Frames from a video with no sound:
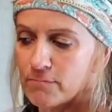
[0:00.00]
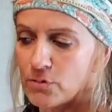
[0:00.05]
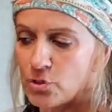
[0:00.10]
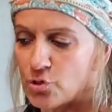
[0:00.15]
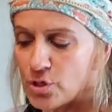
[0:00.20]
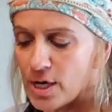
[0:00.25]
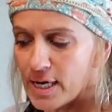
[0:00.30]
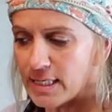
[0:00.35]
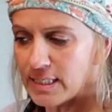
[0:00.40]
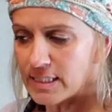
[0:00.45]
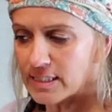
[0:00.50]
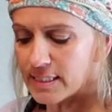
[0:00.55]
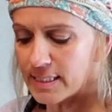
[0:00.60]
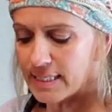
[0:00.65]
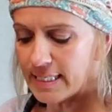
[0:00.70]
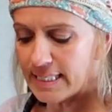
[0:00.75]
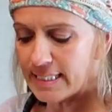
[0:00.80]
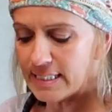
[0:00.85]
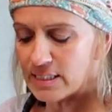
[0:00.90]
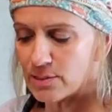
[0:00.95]
Johnny's
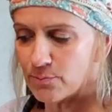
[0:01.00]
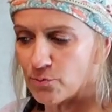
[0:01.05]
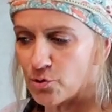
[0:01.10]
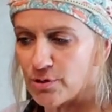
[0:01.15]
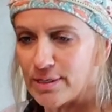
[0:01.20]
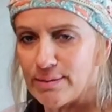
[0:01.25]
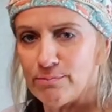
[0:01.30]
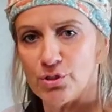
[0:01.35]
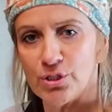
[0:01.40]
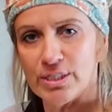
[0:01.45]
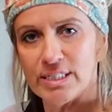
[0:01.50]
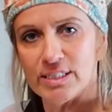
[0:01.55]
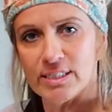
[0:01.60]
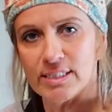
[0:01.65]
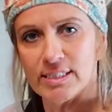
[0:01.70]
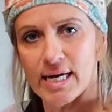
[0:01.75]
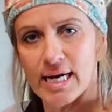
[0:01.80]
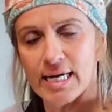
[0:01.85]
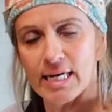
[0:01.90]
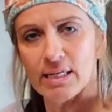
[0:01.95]
going to eat some cream cheese
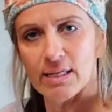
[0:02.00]
tonight.